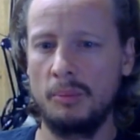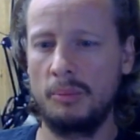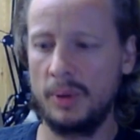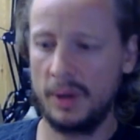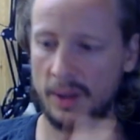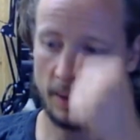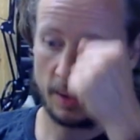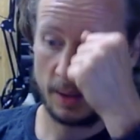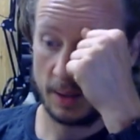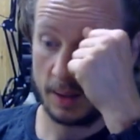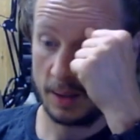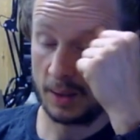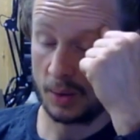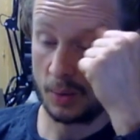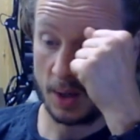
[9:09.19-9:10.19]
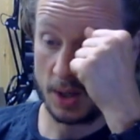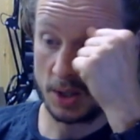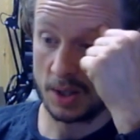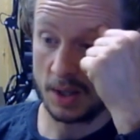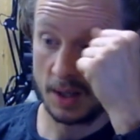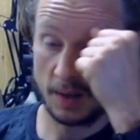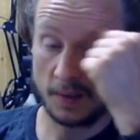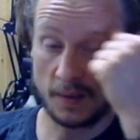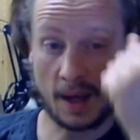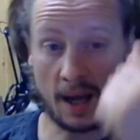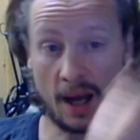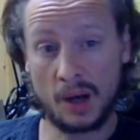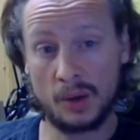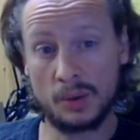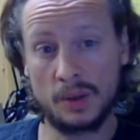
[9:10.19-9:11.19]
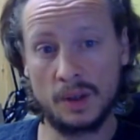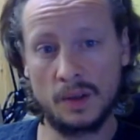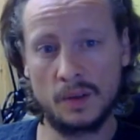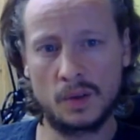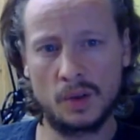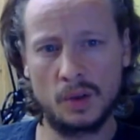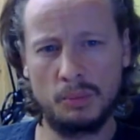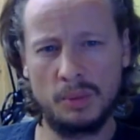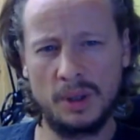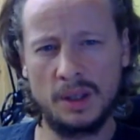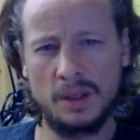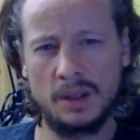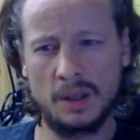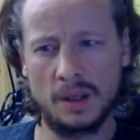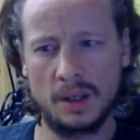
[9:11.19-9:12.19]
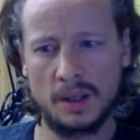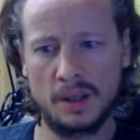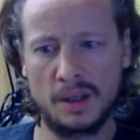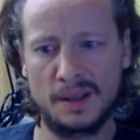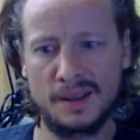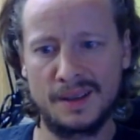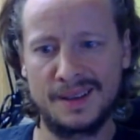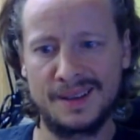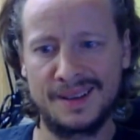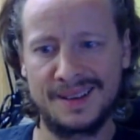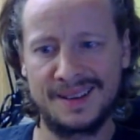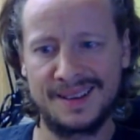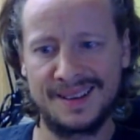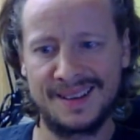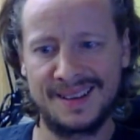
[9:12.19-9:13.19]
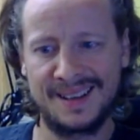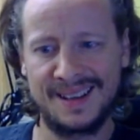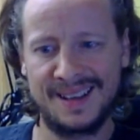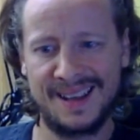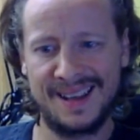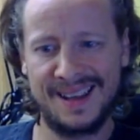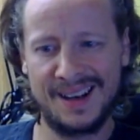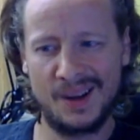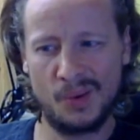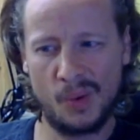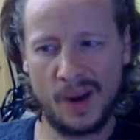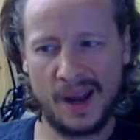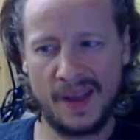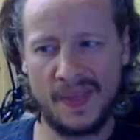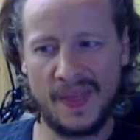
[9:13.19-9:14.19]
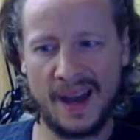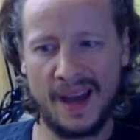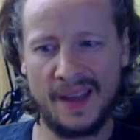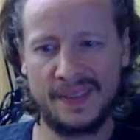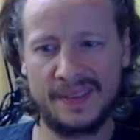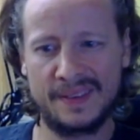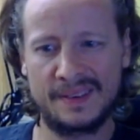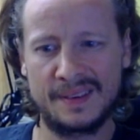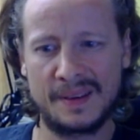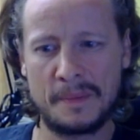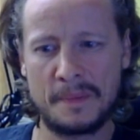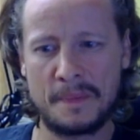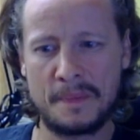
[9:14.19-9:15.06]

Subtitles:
but the question is how this could be done in a way that